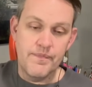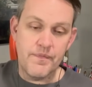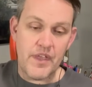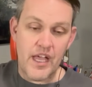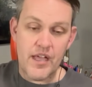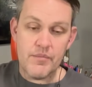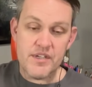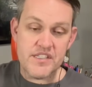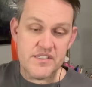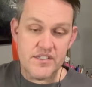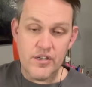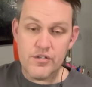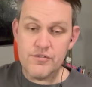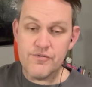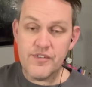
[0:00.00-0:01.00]
uh,
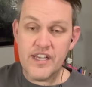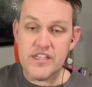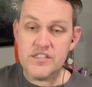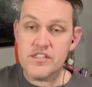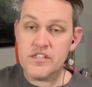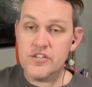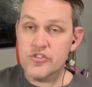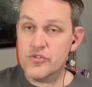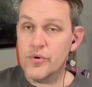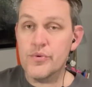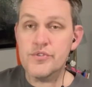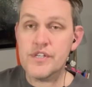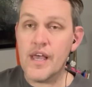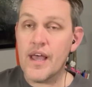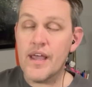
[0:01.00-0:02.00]
myself as the
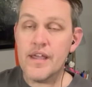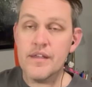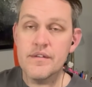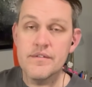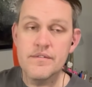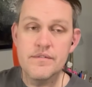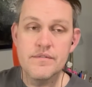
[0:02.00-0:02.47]
controls guy